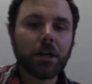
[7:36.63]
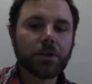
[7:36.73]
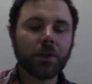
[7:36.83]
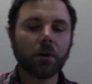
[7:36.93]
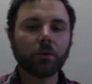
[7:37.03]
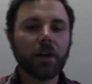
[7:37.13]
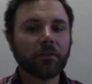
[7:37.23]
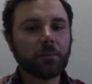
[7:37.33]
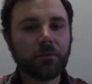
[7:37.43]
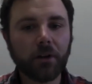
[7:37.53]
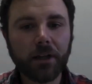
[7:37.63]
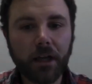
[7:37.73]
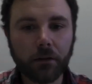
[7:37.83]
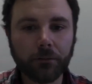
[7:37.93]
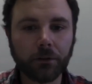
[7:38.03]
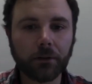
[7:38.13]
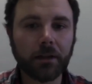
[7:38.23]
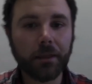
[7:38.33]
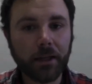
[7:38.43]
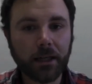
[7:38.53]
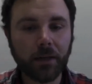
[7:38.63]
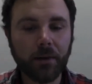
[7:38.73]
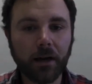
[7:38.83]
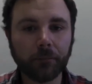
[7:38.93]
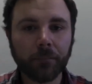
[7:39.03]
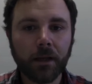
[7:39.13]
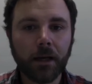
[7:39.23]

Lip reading: So you have to be very careful in thinking about